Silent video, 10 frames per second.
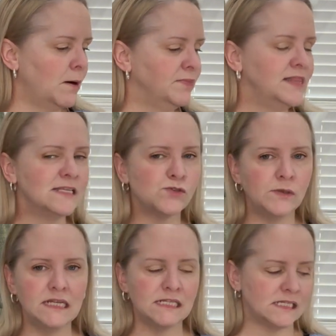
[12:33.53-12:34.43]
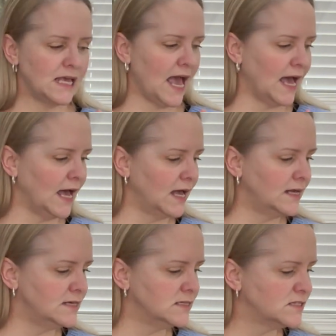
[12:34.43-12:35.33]
this one
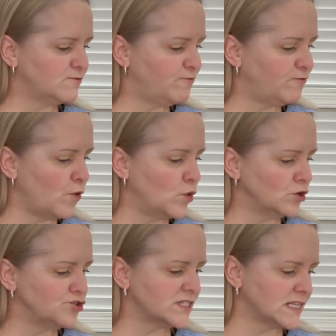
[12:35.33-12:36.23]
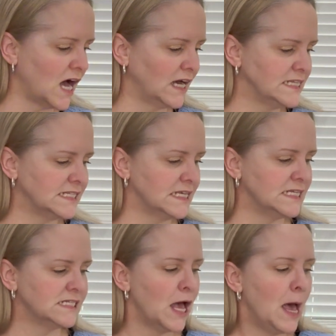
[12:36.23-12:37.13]
has 4
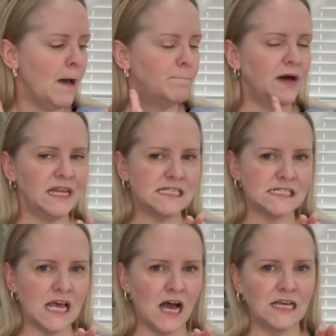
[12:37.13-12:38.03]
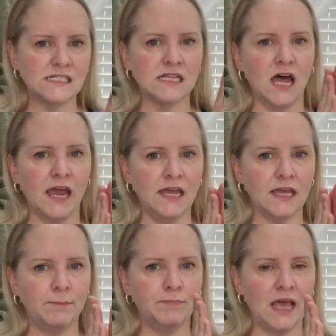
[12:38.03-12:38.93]
sizes, but it's sized like
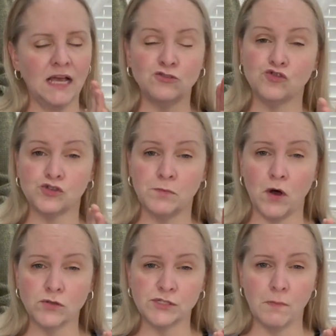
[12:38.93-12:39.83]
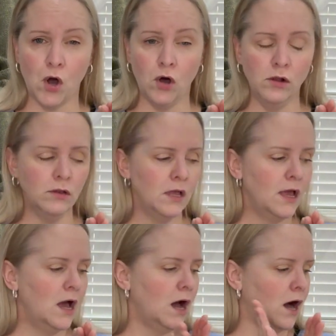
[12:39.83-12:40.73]
extra small, small,
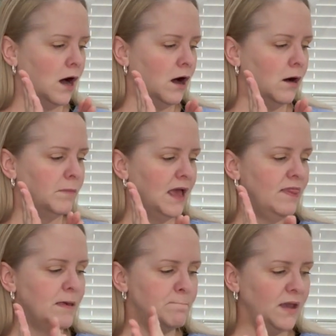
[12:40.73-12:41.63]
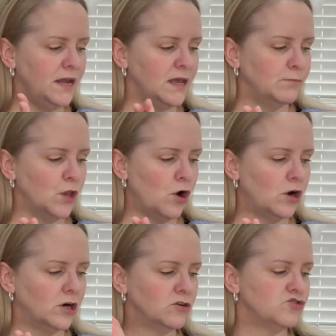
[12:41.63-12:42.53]
and then medium
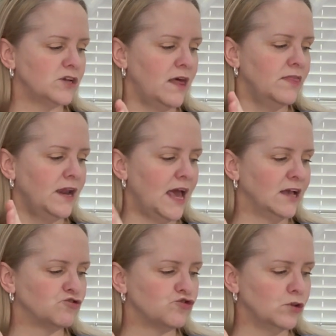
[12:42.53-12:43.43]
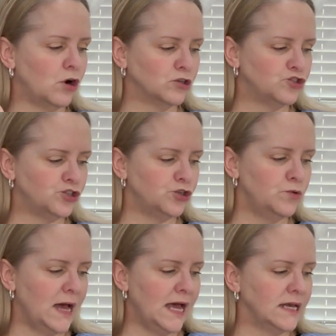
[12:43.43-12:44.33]
large, and then extra large
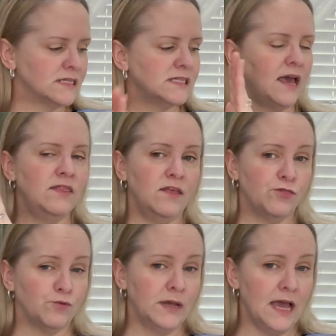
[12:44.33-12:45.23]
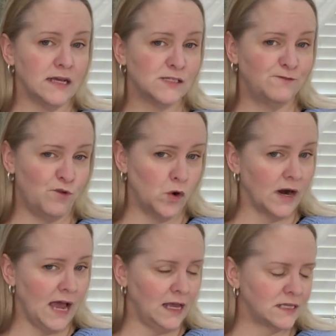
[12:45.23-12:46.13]
2X, and then 3X,
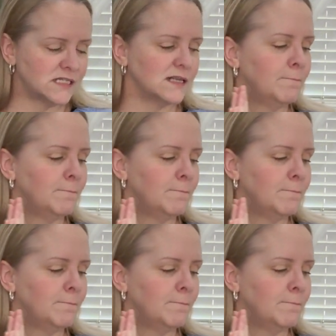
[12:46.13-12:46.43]
4X.